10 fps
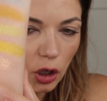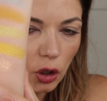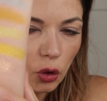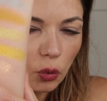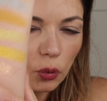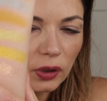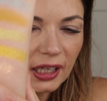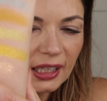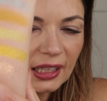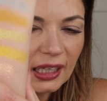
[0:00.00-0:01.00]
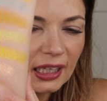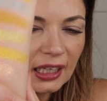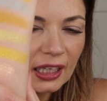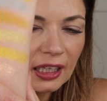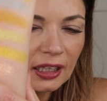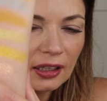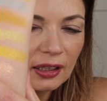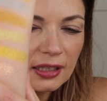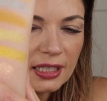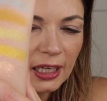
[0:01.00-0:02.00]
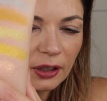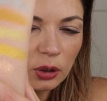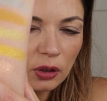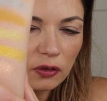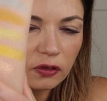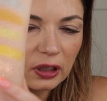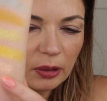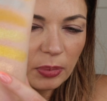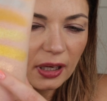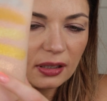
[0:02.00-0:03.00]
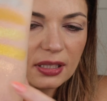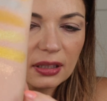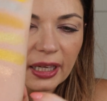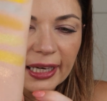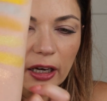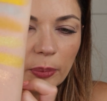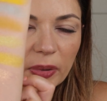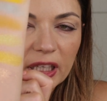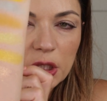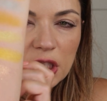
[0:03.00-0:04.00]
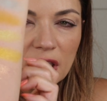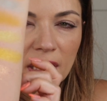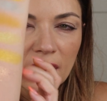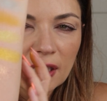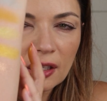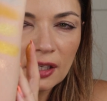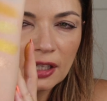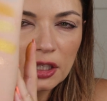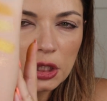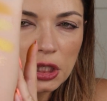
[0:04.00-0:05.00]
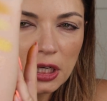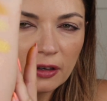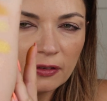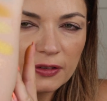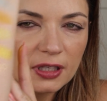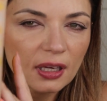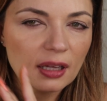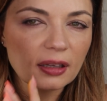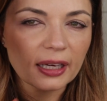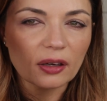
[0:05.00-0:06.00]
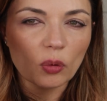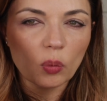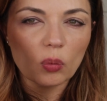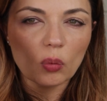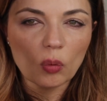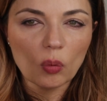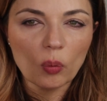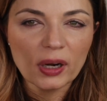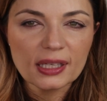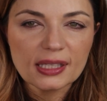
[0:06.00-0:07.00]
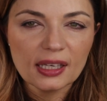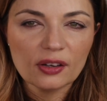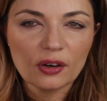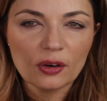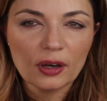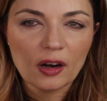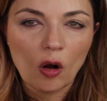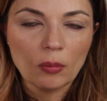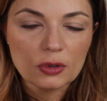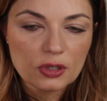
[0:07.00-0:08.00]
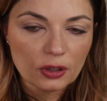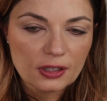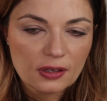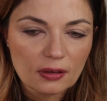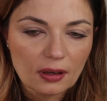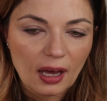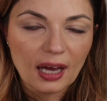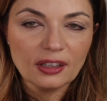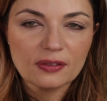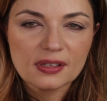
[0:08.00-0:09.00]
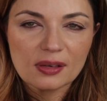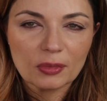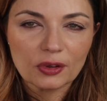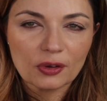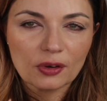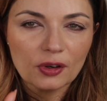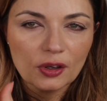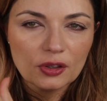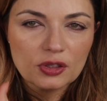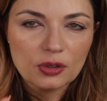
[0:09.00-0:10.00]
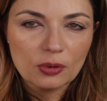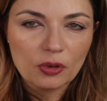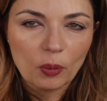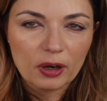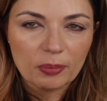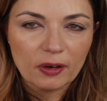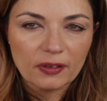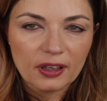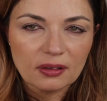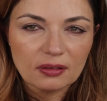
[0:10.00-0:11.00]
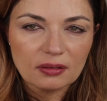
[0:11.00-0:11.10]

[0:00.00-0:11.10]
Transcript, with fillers: greeny teal flip into like a peachy shift. Like when it's here, it almost looks kind of similar to the one above it.